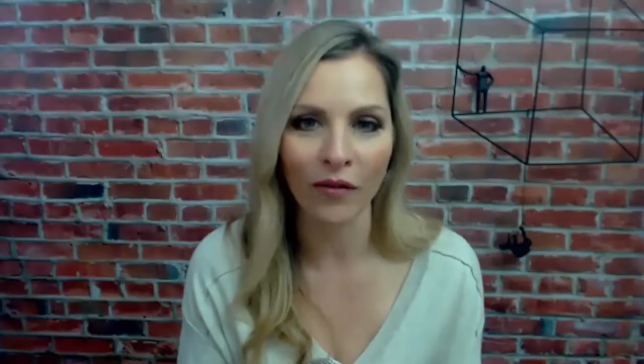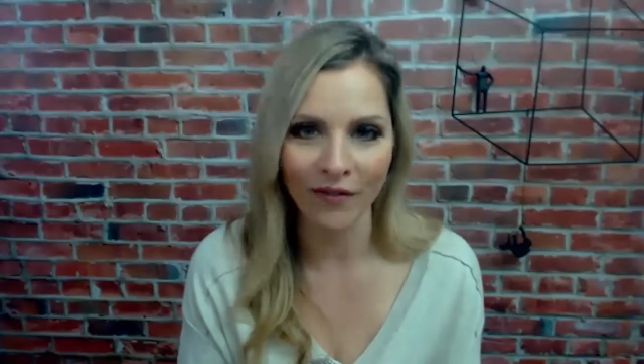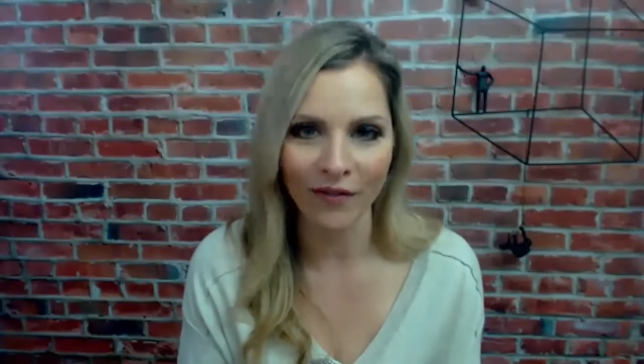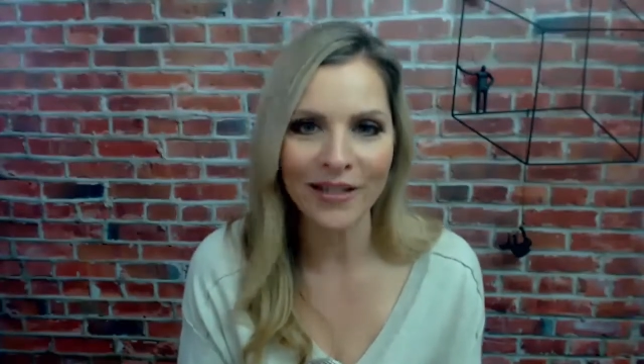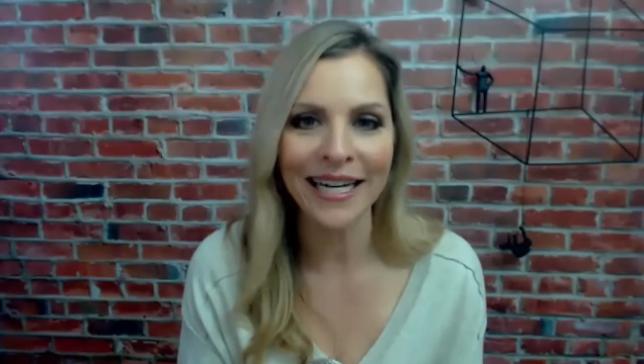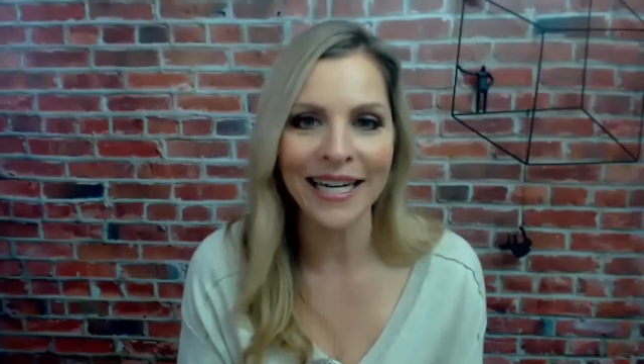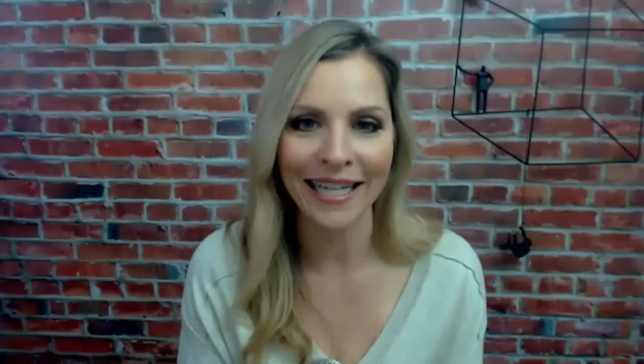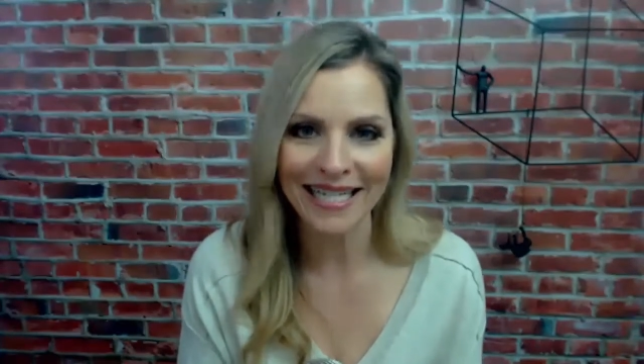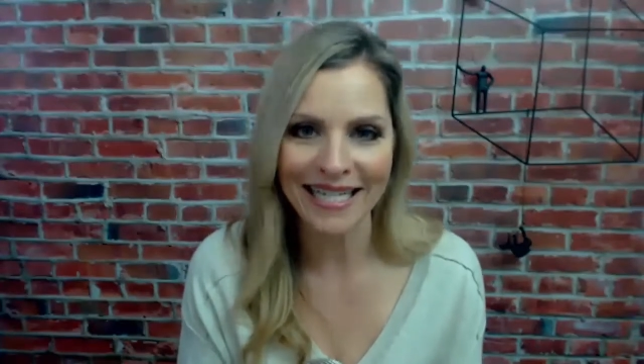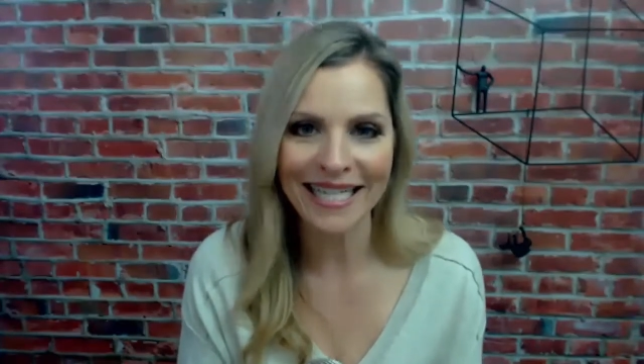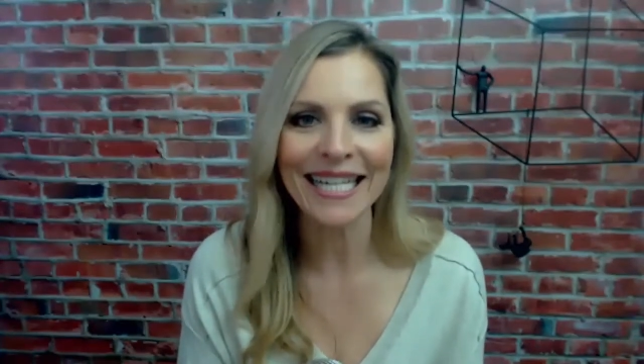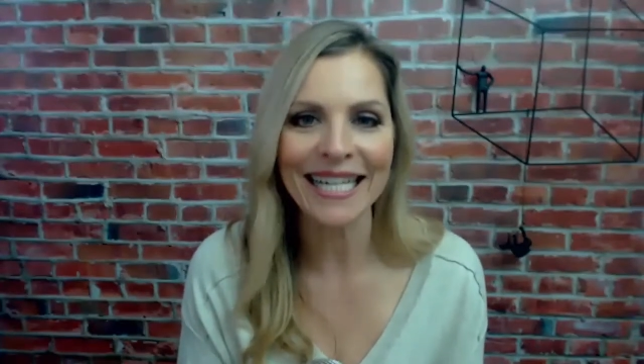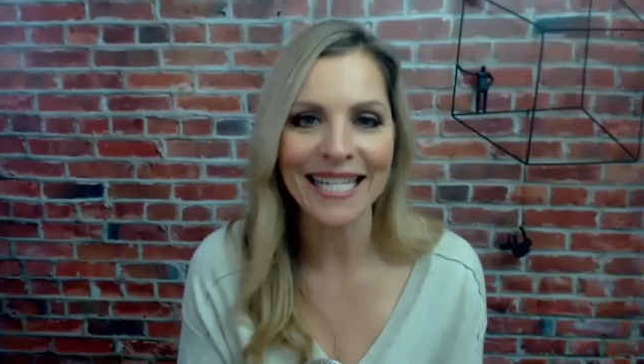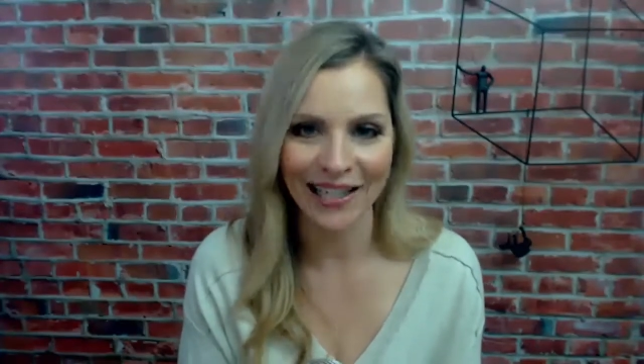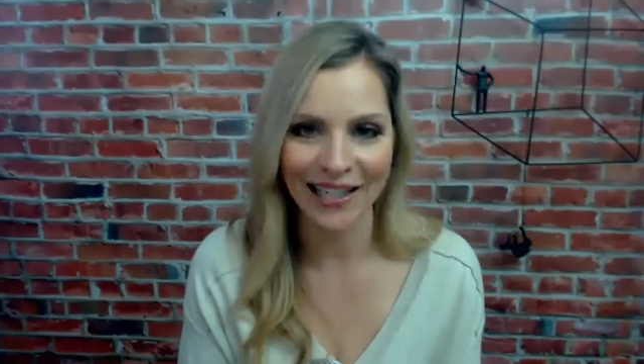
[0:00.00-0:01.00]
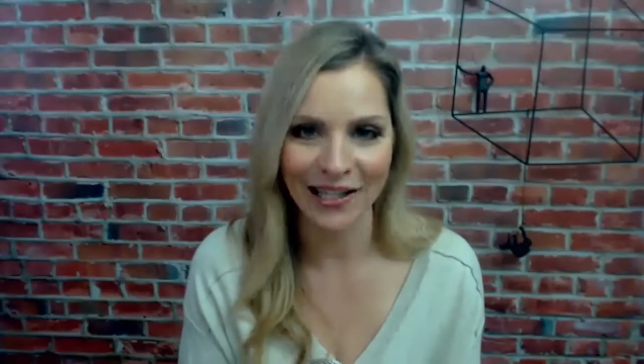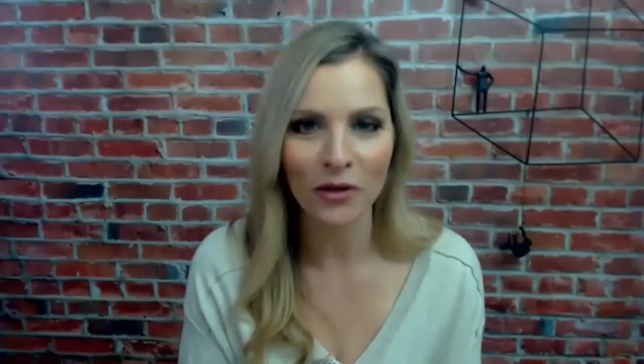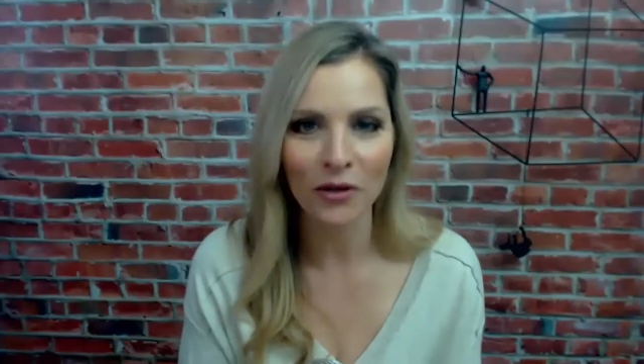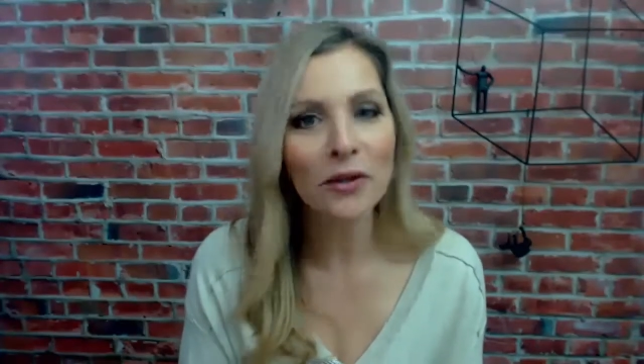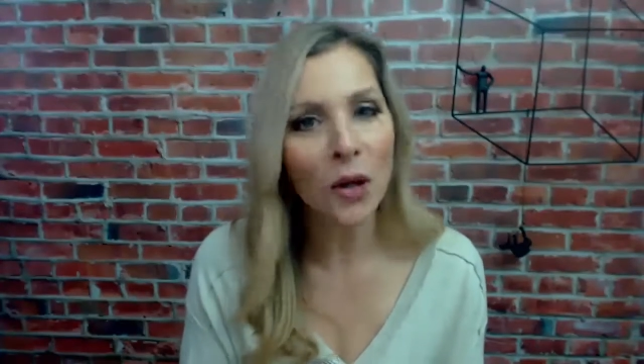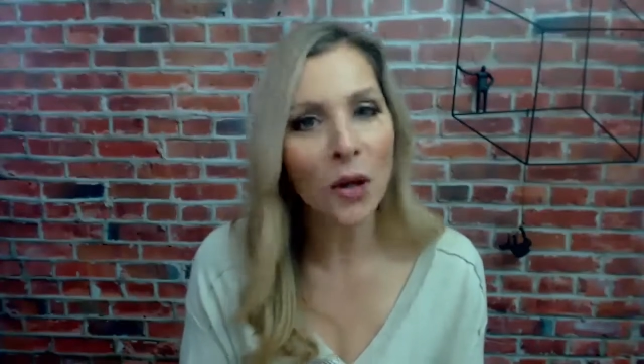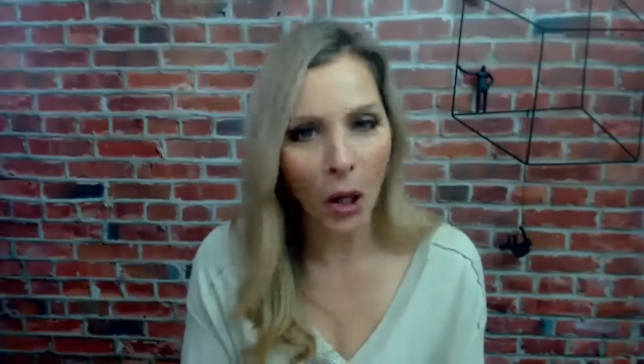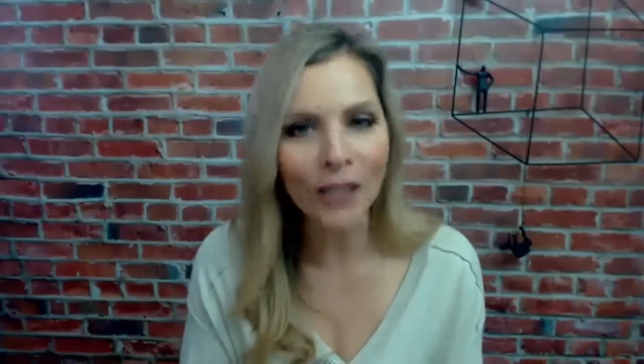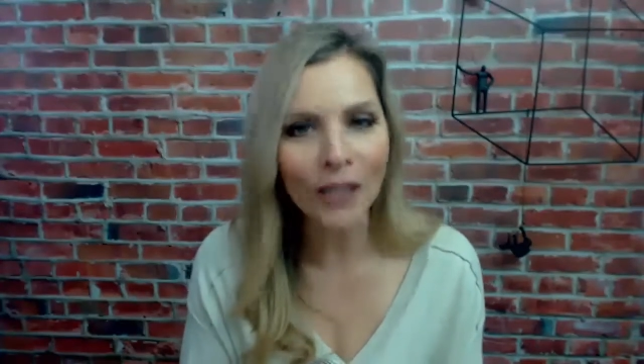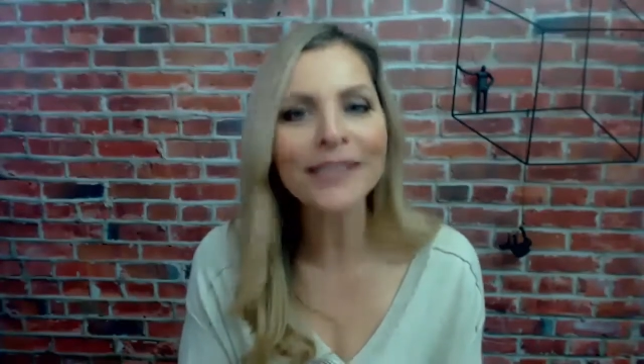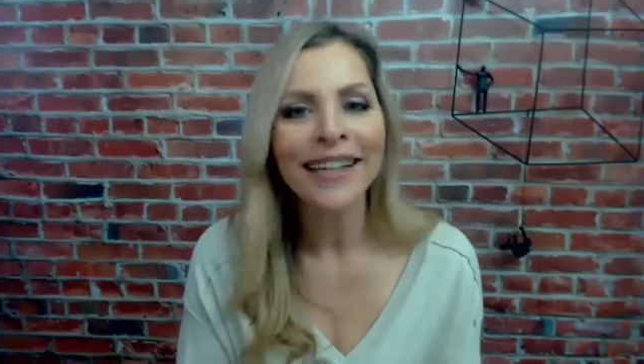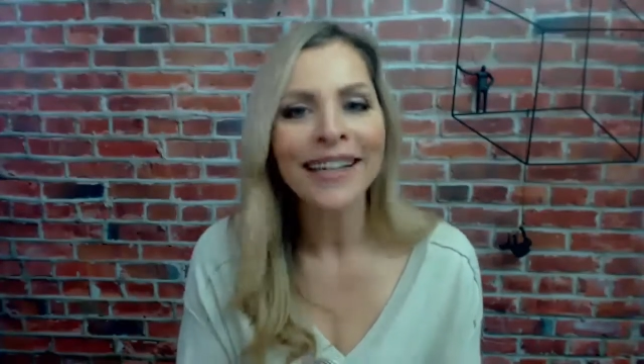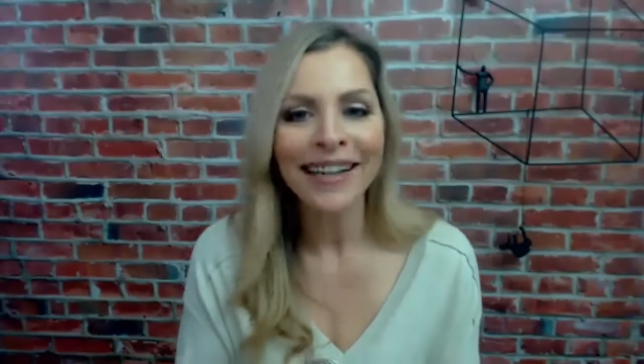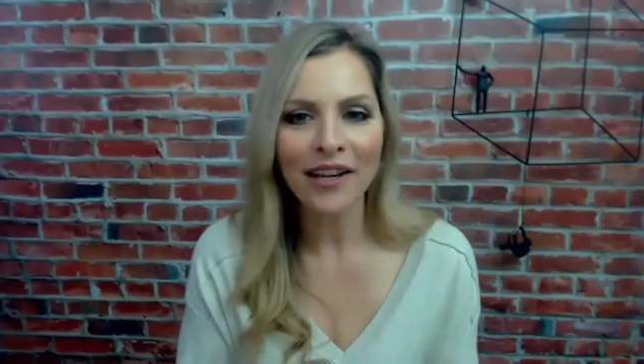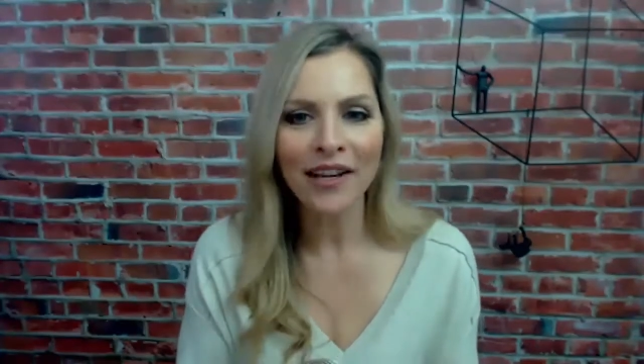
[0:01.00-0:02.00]
15 and 16 years
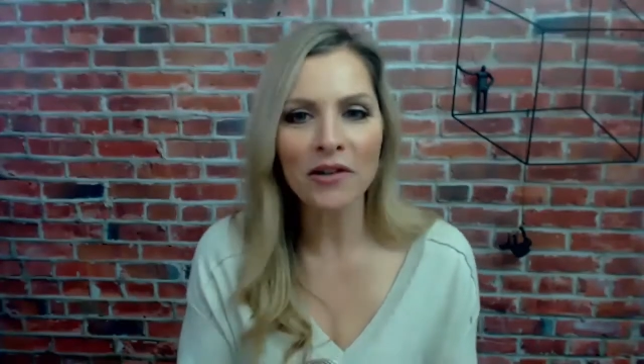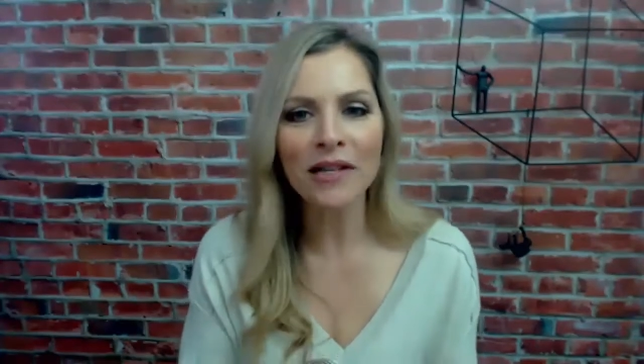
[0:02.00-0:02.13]
old, there's a